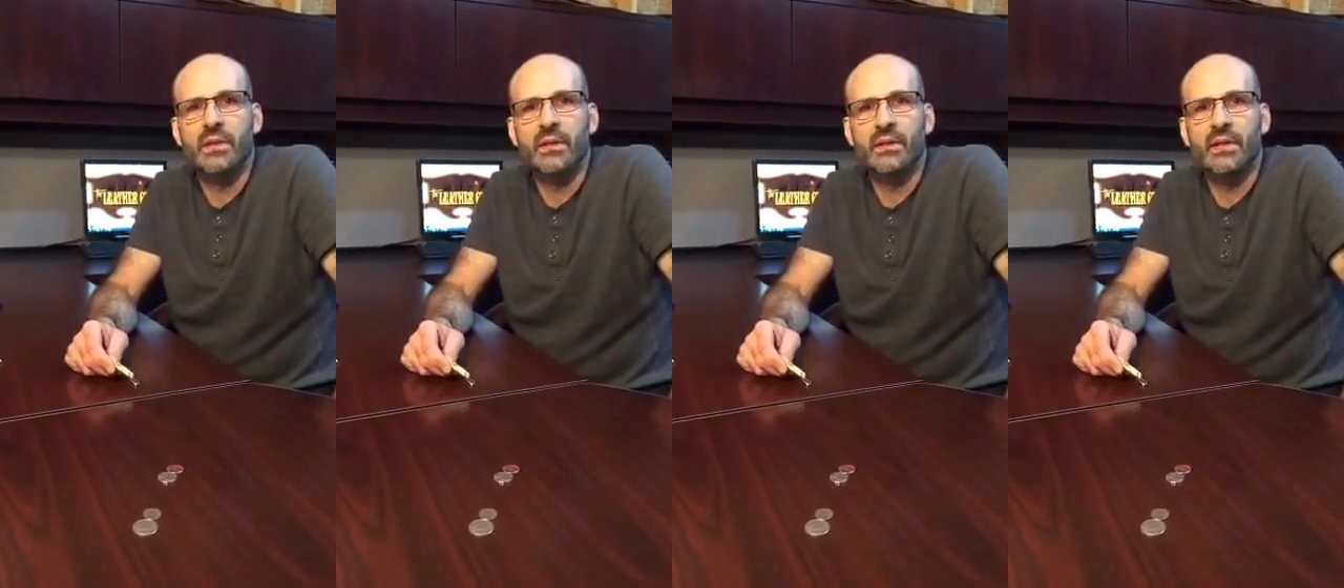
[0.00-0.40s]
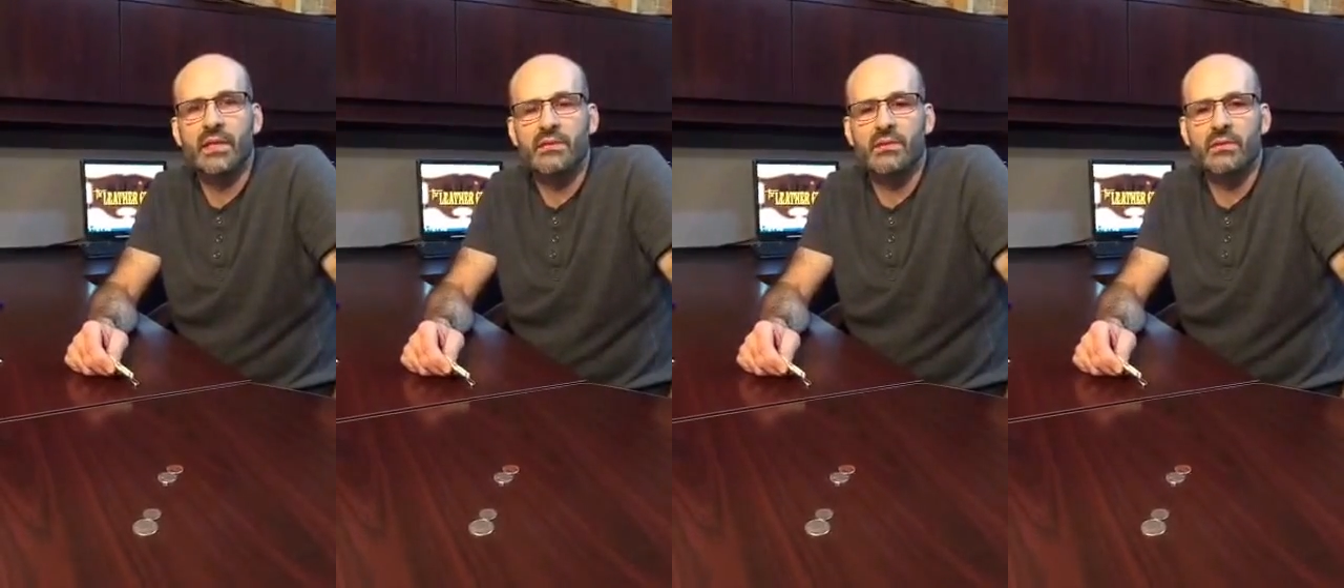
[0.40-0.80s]
and
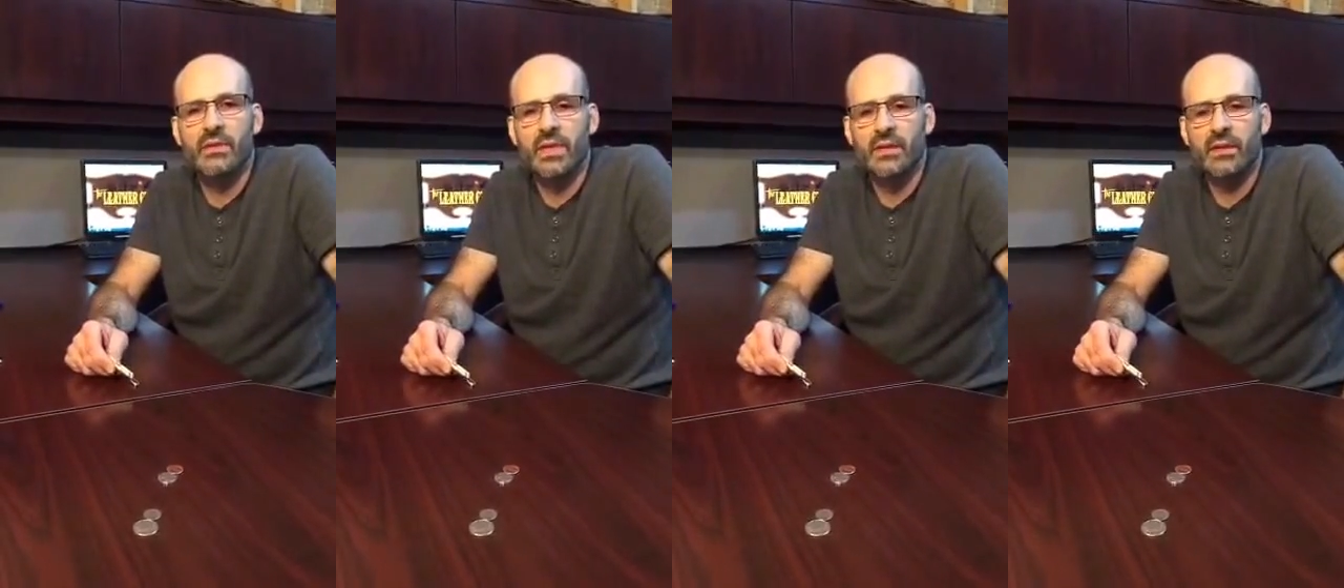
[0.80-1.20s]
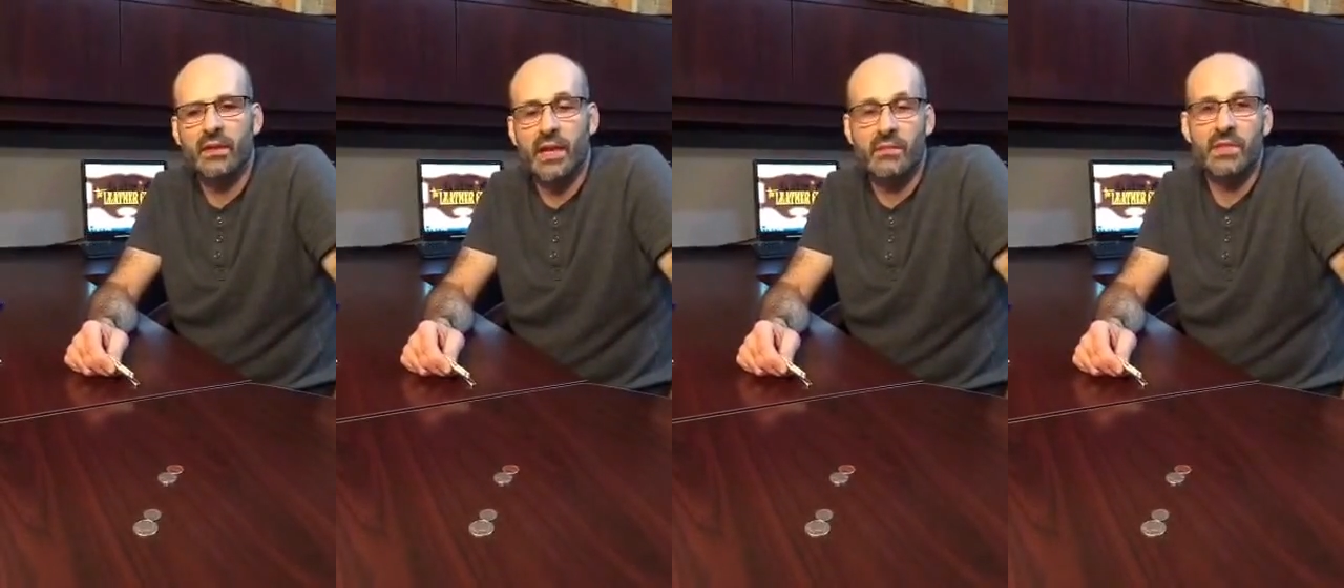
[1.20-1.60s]
that's what
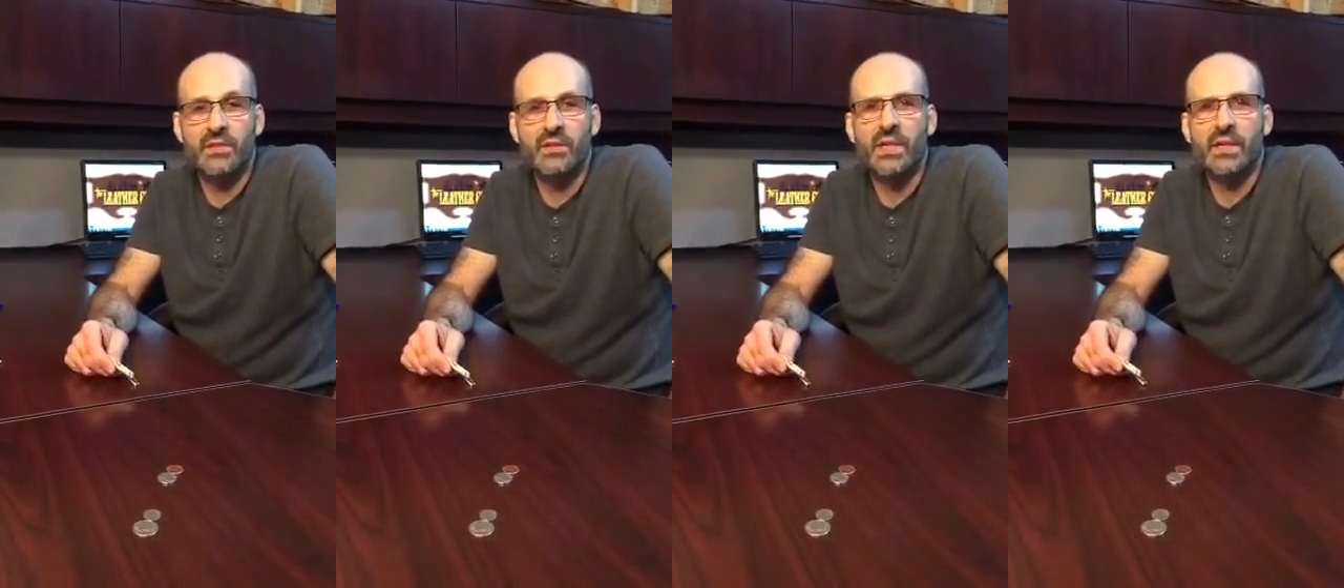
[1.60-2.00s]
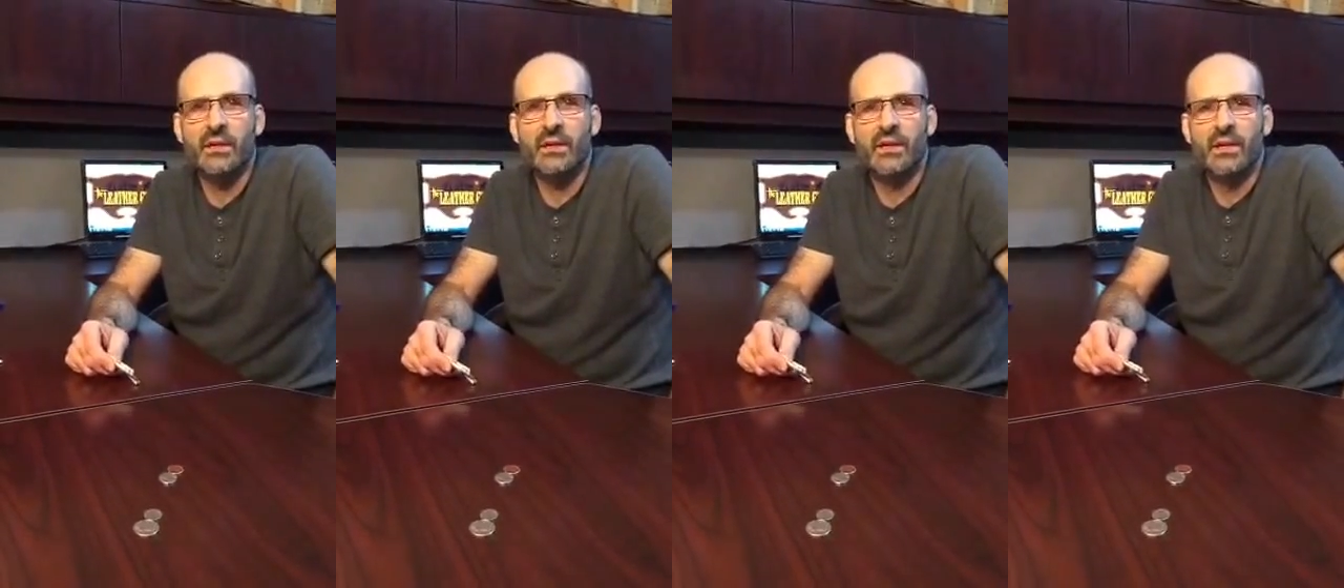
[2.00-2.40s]
we aim to do
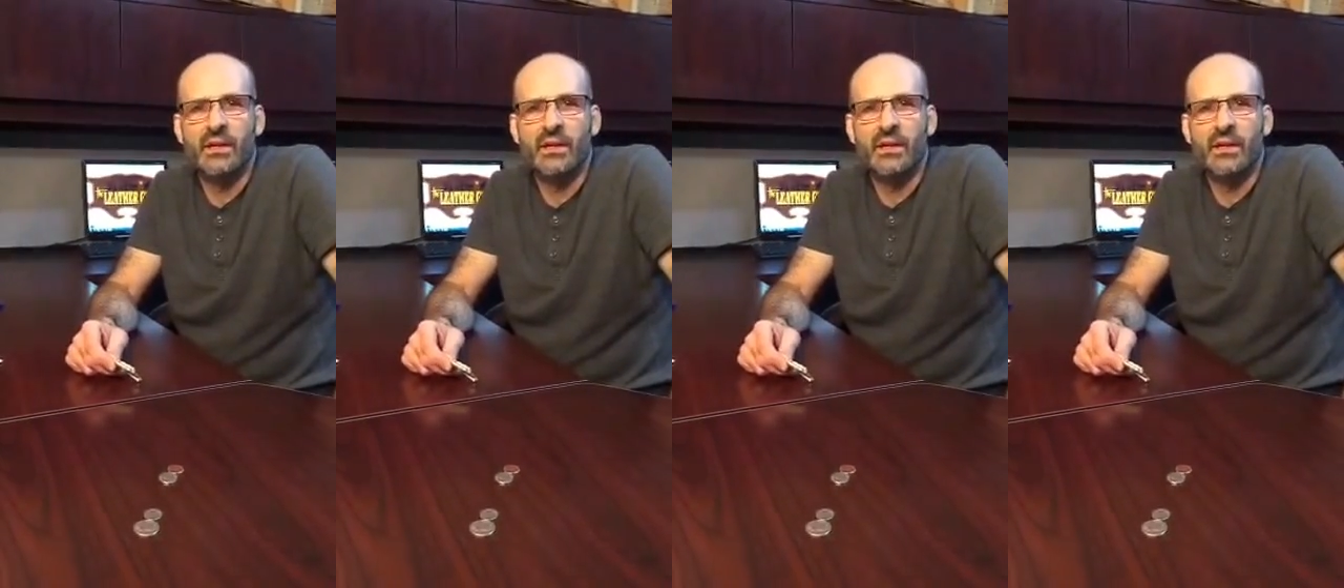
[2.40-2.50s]
here